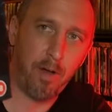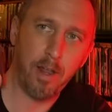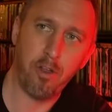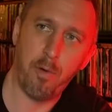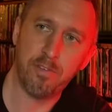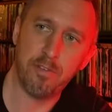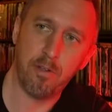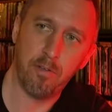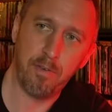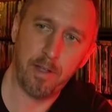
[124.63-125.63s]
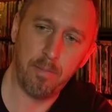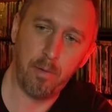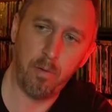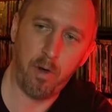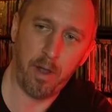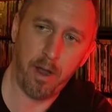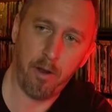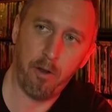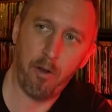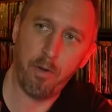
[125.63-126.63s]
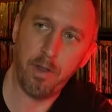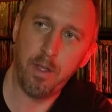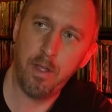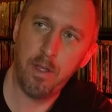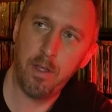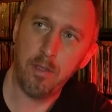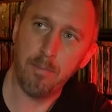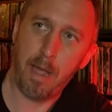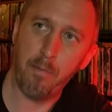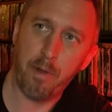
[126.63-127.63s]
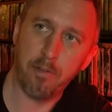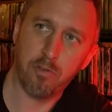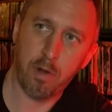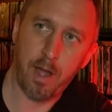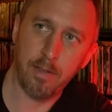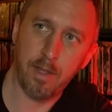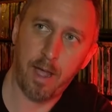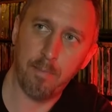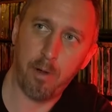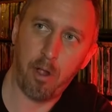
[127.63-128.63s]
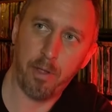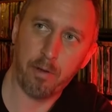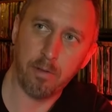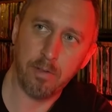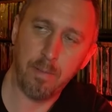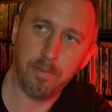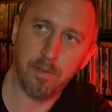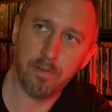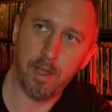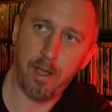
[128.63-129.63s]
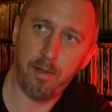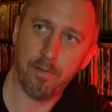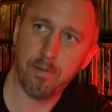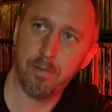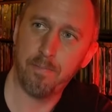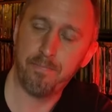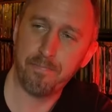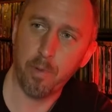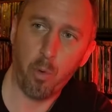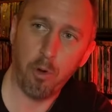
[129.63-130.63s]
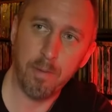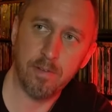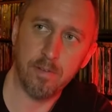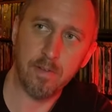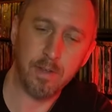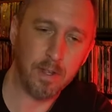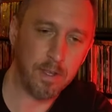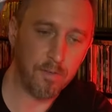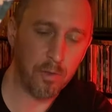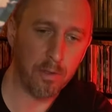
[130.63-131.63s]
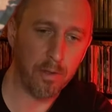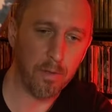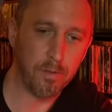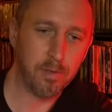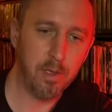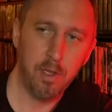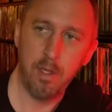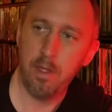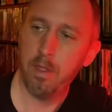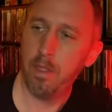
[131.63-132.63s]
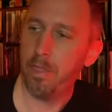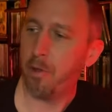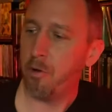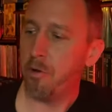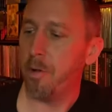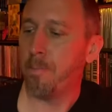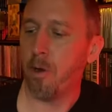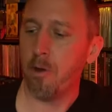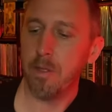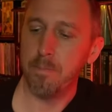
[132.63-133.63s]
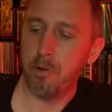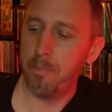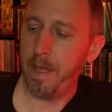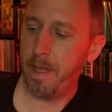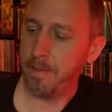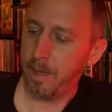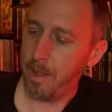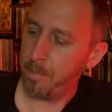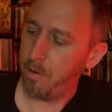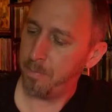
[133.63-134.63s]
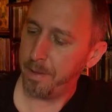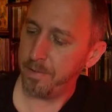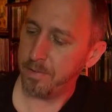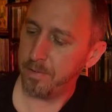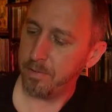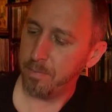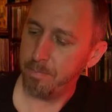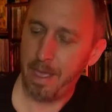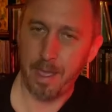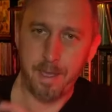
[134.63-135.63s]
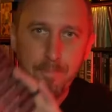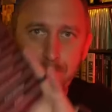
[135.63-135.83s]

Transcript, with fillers: I know it's still available on Arrow, and you might want to try Diabolik or Deep Discounts, Orbitz D V D, a few of those third-party middleman type of places may